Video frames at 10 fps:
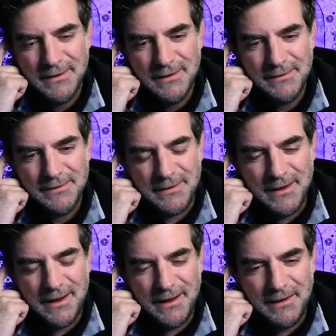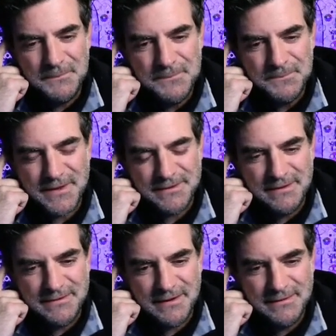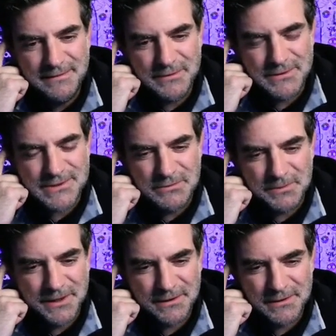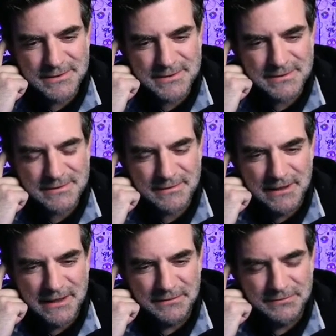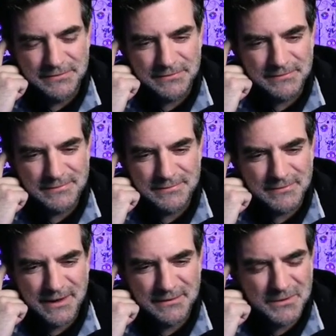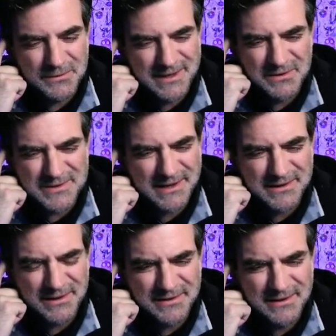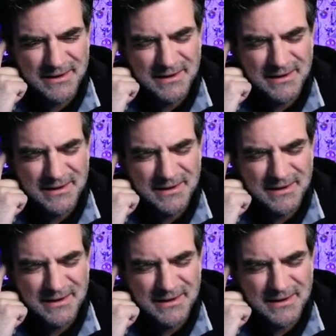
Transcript: that they did with the superheroes, League of what the hell was that called?